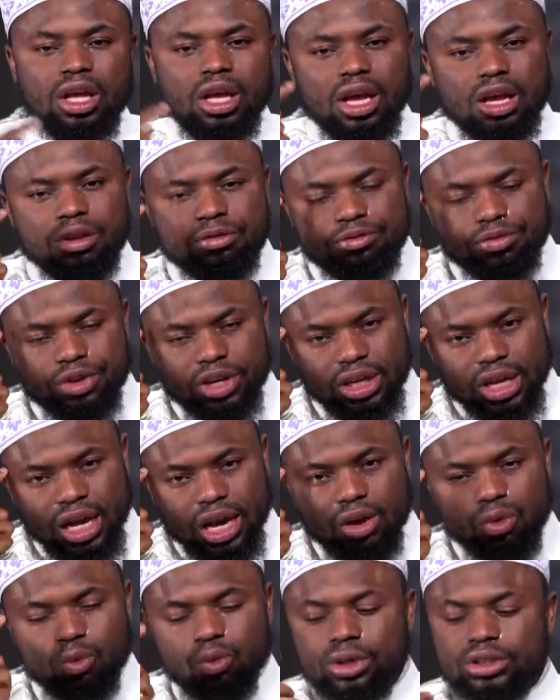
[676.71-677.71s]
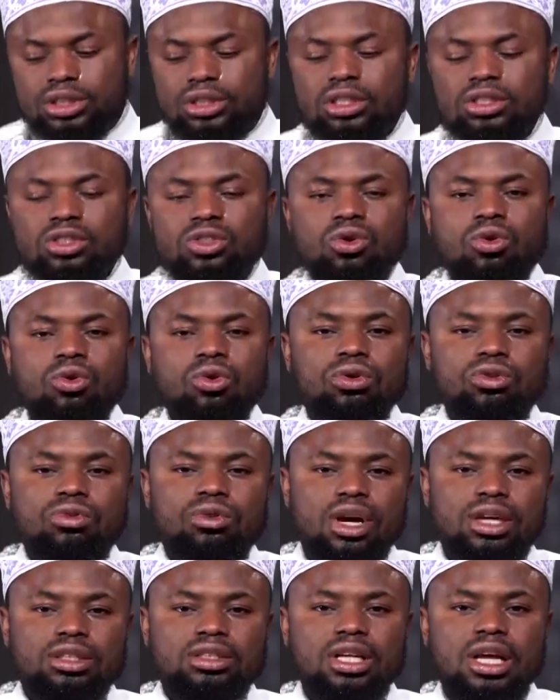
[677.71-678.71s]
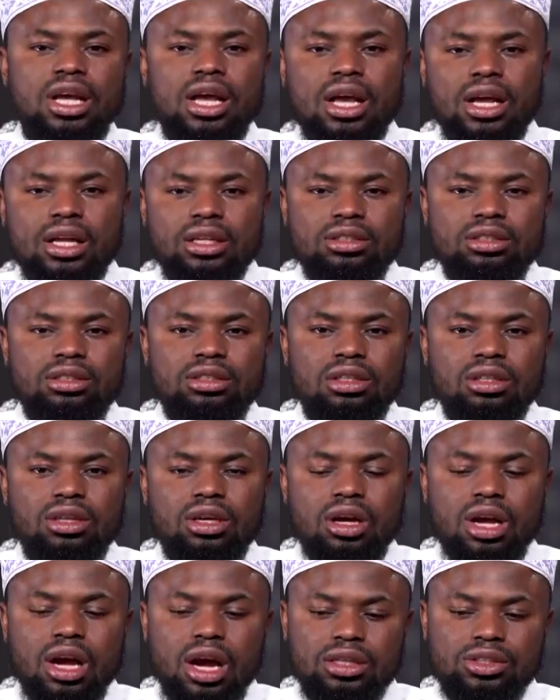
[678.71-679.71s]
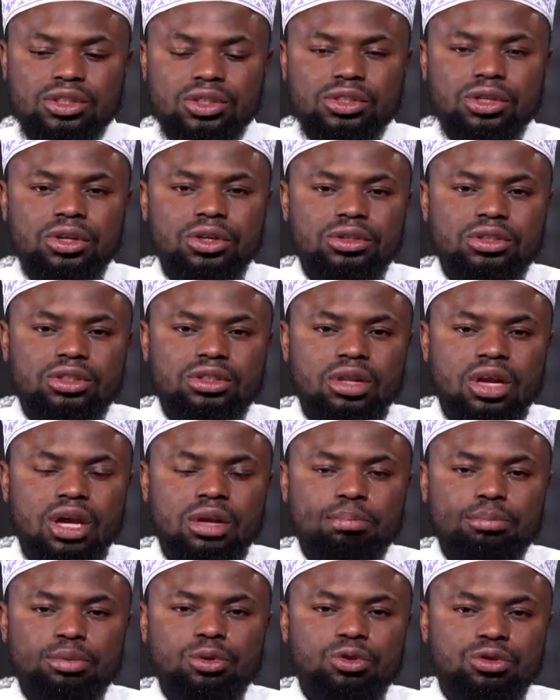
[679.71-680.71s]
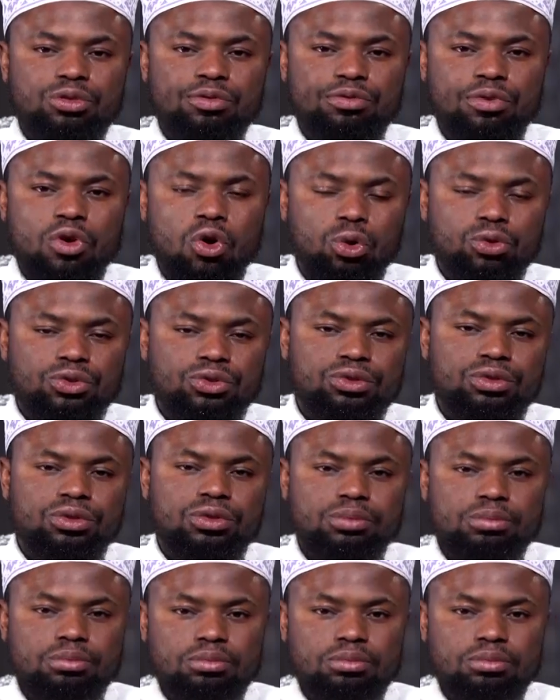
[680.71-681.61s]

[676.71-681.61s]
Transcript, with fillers: and forgot what his own right hand had searched and put forth,